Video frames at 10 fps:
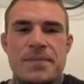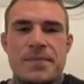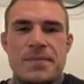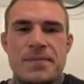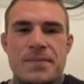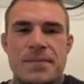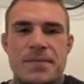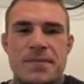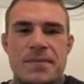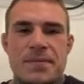
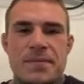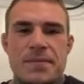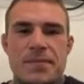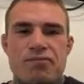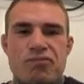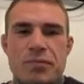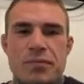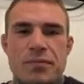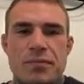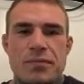
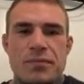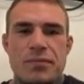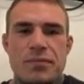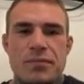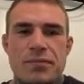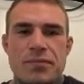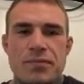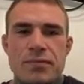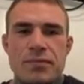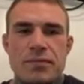
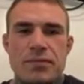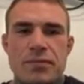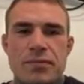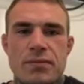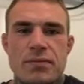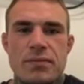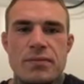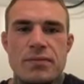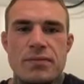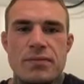
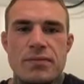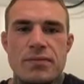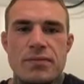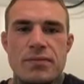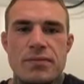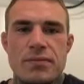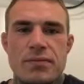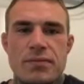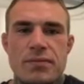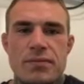
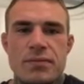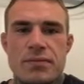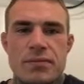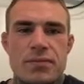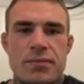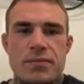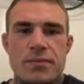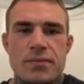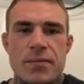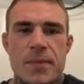
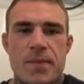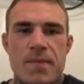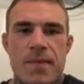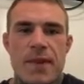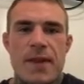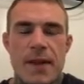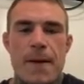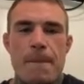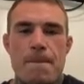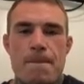
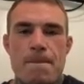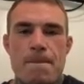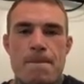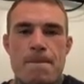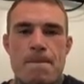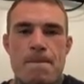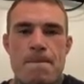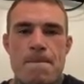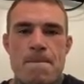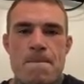(not speaking)